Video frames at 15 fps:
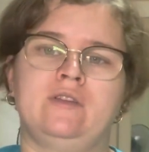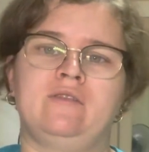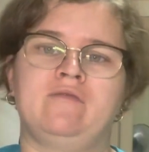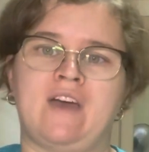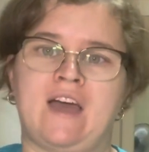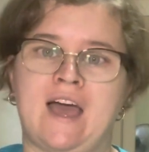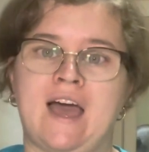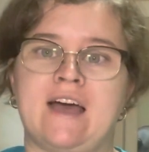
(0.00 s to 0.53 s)

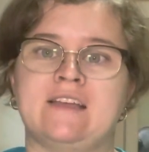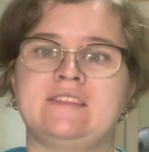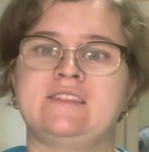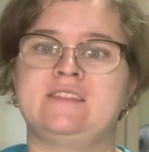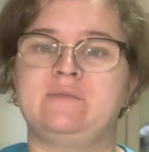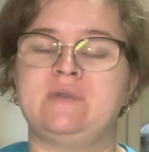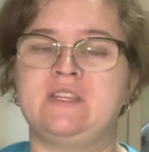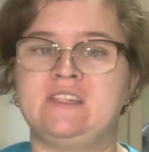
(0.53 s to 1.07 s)
that has
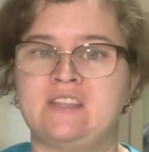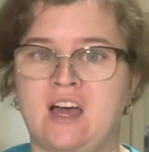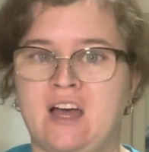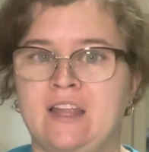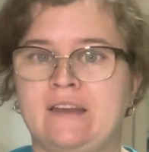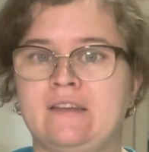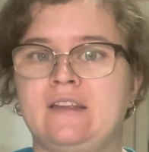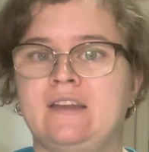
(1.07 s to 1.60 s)
to be done
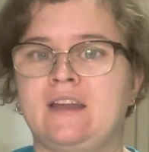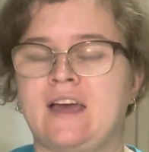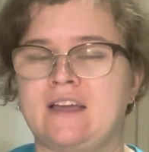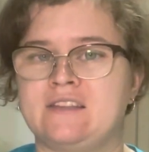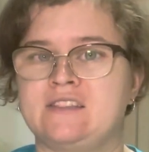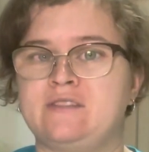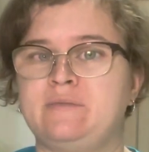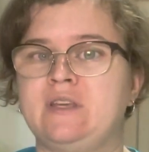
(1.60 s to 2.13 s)
and
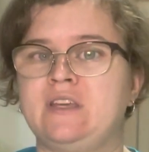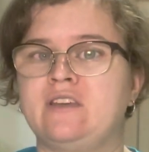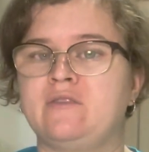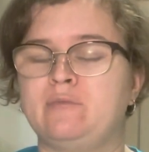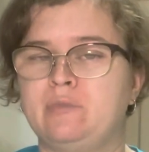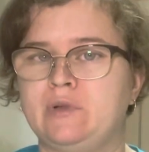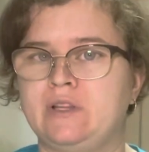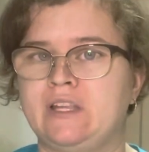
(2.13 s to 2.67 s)
has to be
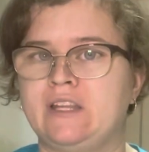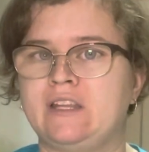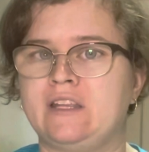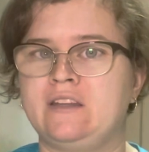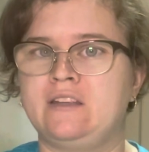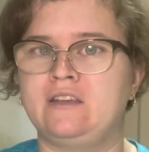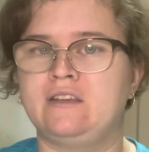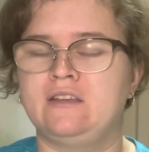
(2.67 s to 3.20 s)
completed.
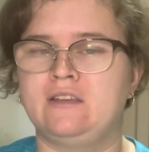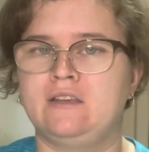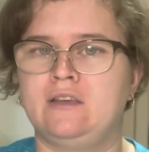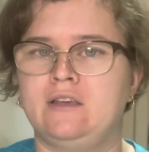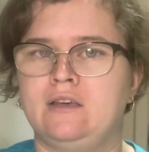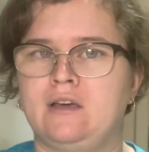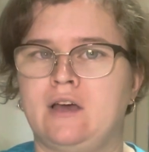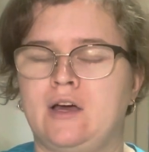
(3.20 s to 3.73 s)

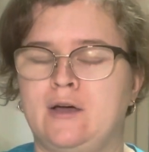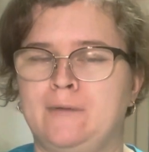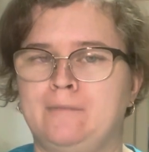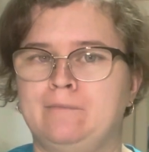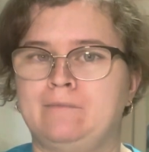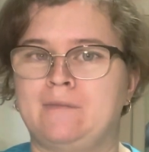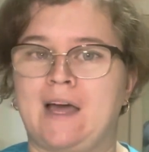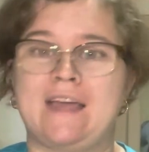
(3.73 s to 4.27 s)

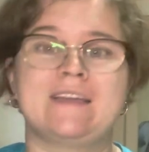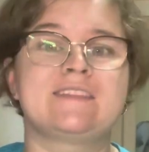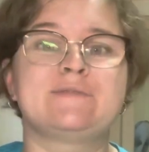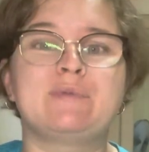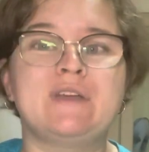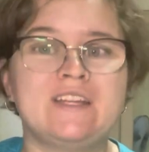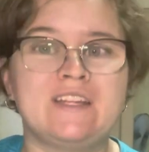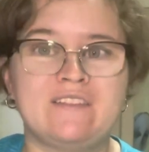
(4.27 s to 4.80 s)
Um, I
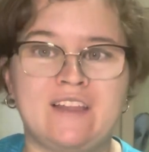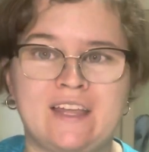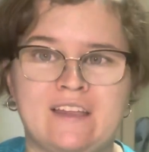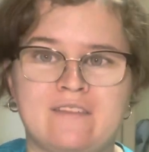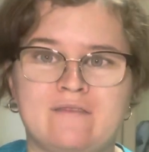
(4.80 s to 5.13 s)
explained it like